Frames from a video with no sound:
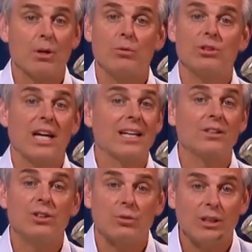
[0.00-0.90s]
Newton's had
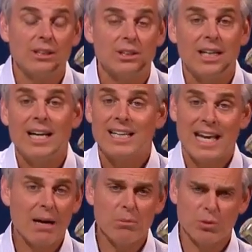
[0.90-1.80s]
injuries.
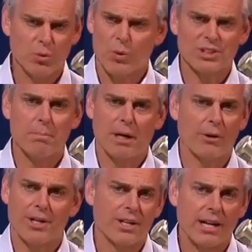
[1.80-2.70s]
Cam Newton wasn't
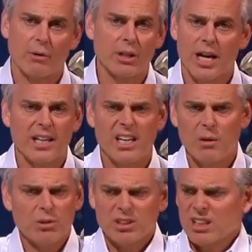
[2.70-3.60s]
buried in Carolina.
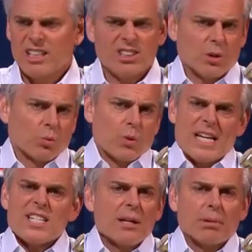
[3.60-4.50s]
It was at least a
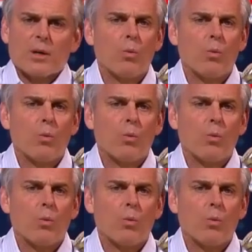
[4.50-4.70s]
reasonably